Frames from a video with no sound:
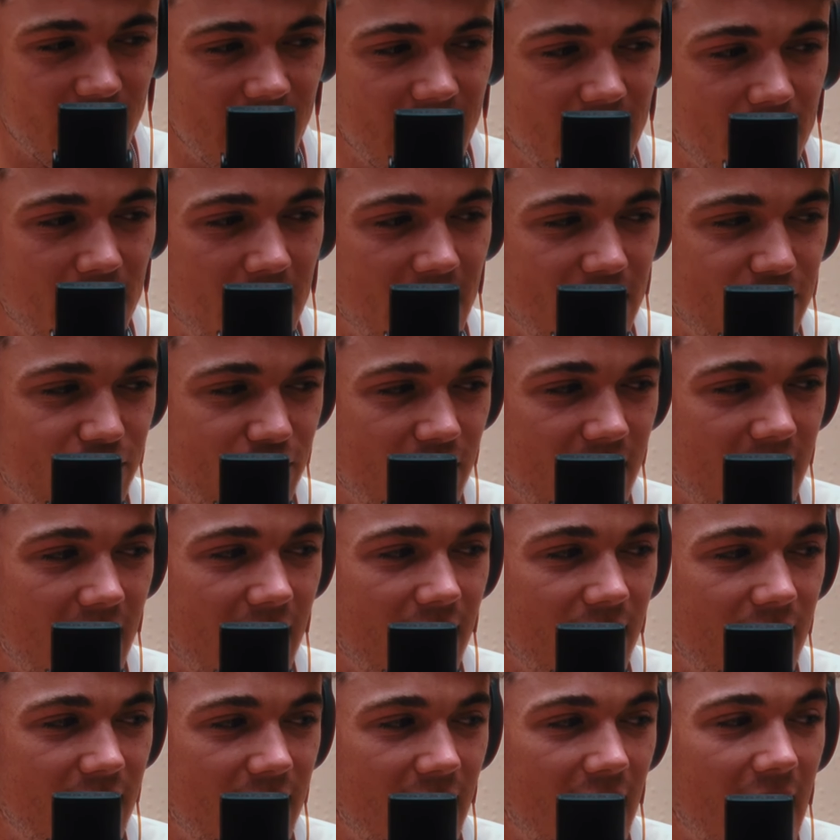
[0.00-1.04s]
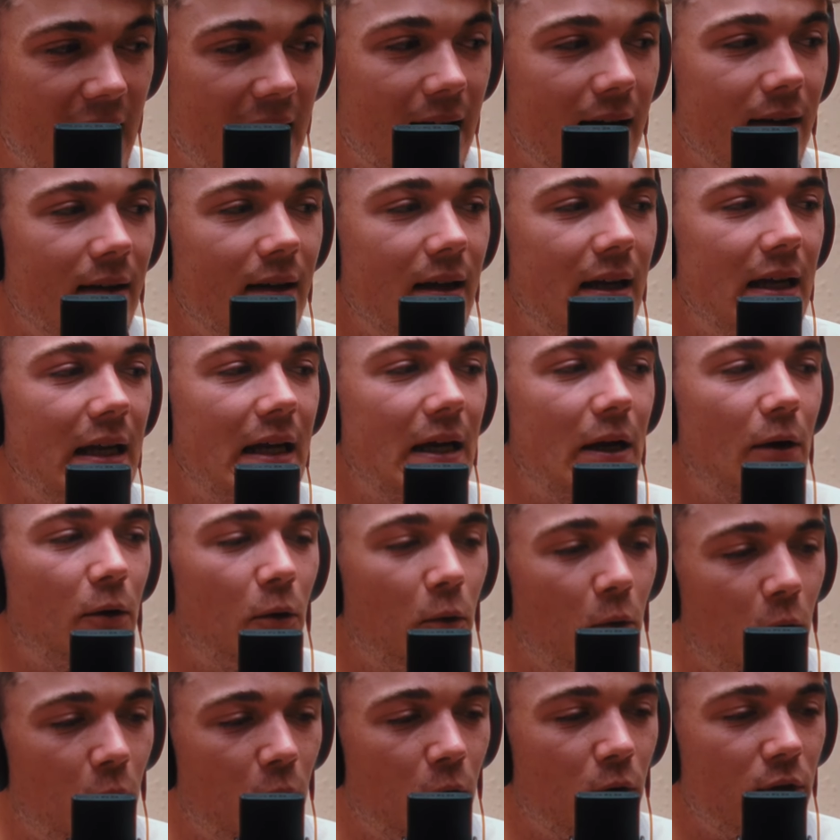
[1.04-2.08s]
the best freak out of the day,
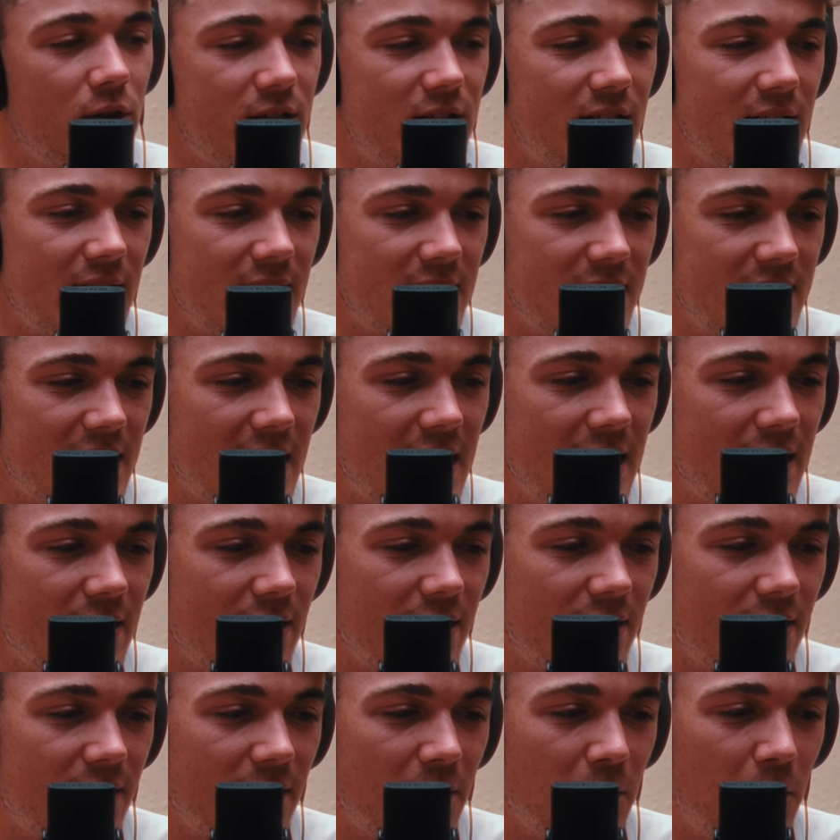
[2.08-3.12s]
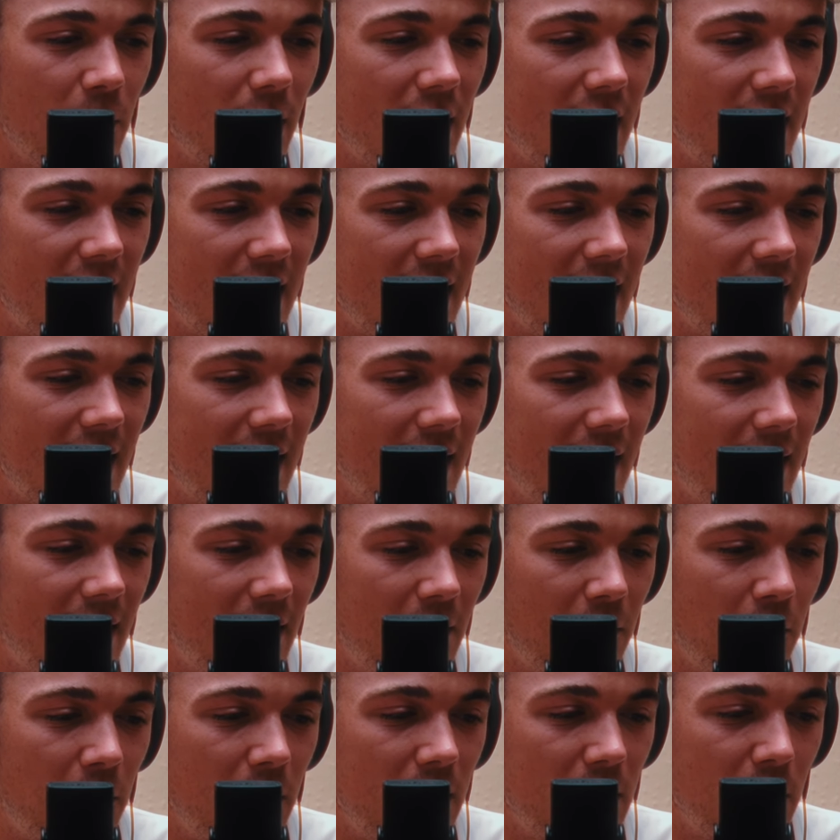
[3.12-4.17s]
or the 16th where
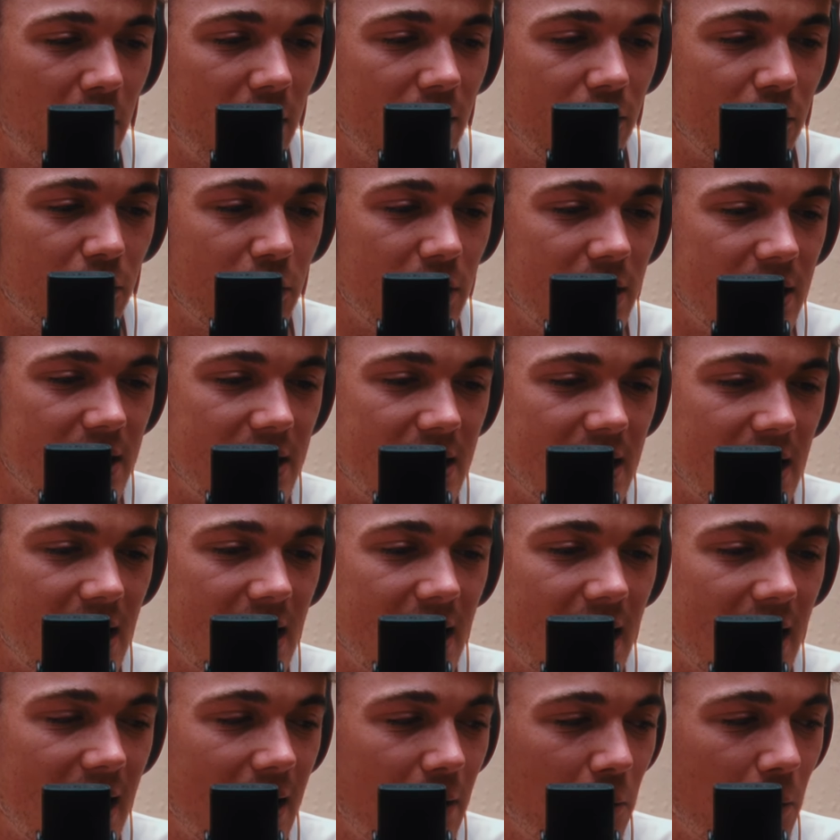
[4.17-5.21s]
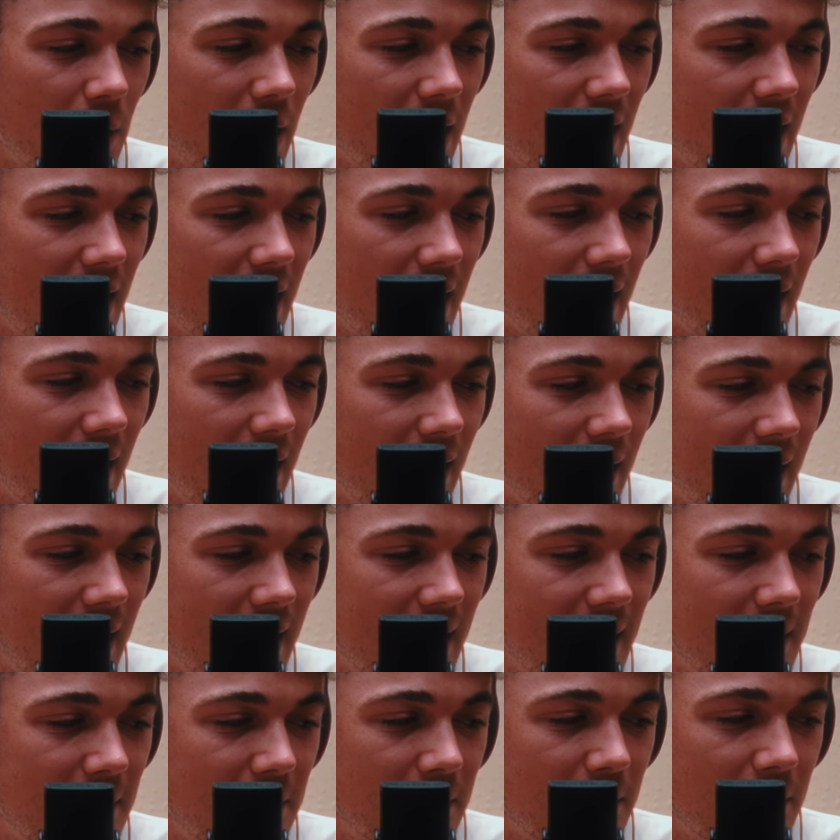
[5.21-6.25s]
we we've already seen it where
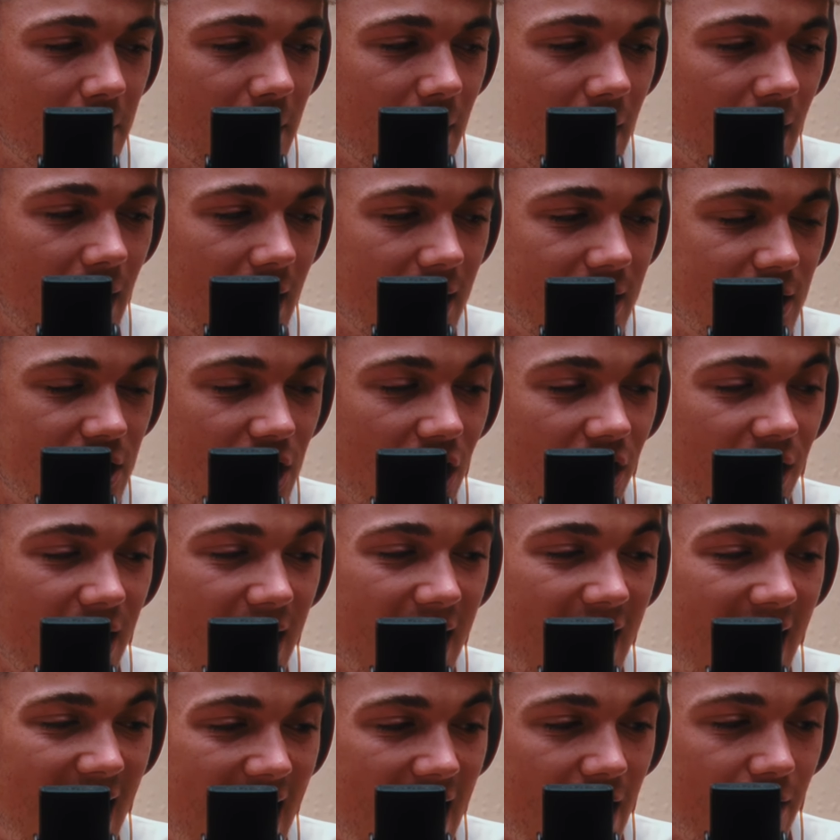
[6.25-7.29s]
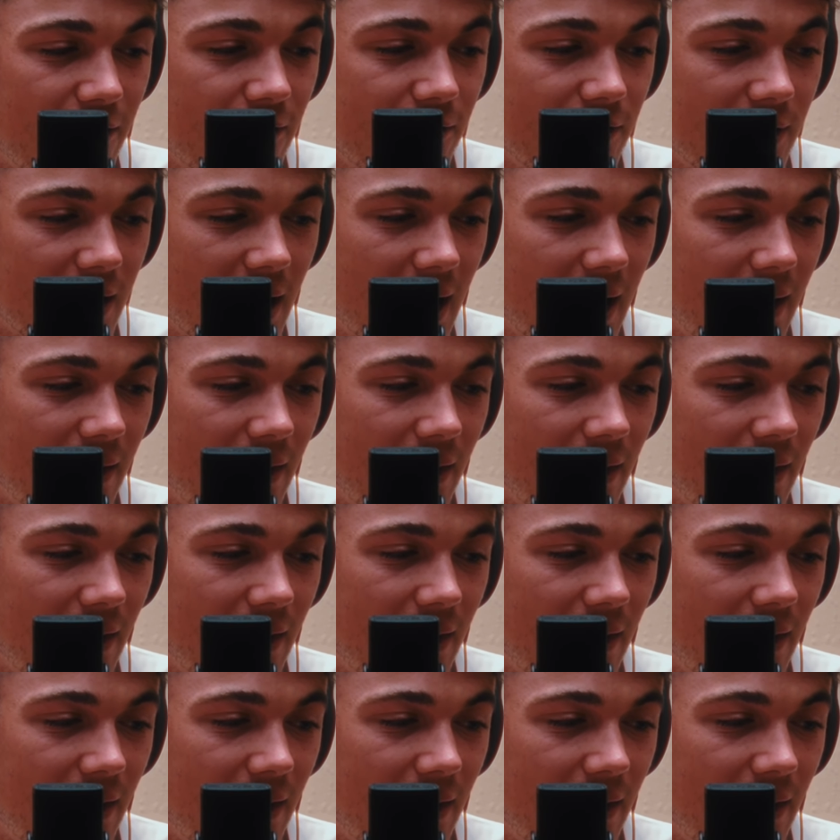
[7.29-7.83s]
um, I tug it left and